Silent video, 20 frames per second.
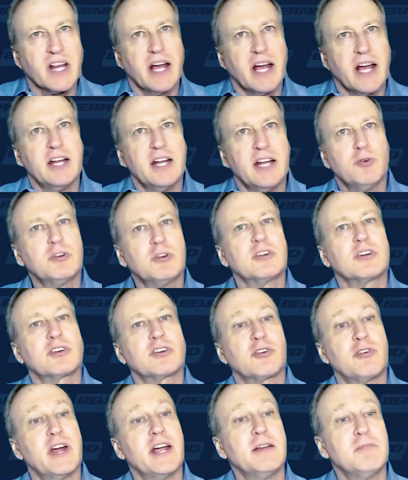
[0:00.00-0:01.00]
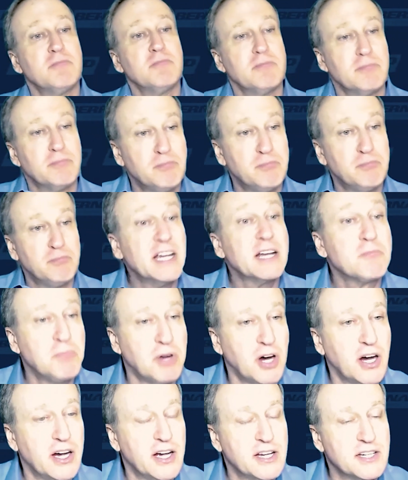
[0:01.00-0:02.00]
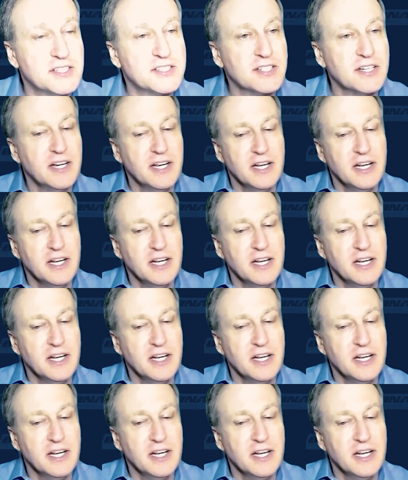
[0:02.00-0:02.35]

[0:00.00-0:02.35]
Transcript: And in order to create big buzz,